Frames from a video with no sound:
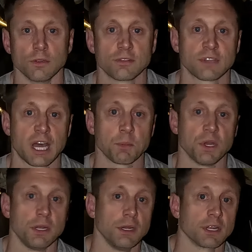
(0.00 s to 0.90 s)
stop
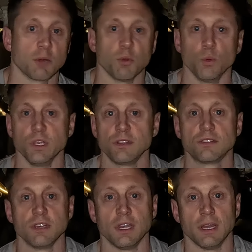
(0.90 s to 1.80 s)
in a couple
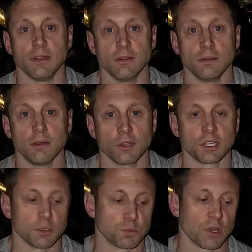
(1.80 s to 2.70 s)
weeks and
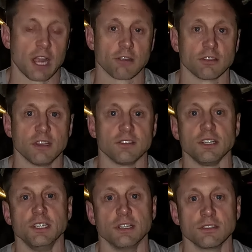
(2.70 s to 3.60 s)
look at the progress as it
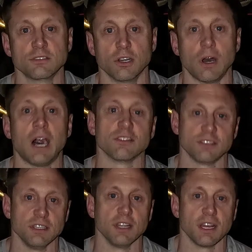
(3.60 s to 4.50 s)
heals. So I'll
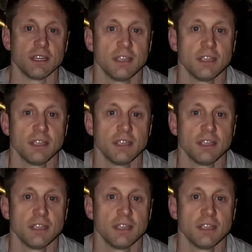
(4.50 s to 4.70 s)
see you then.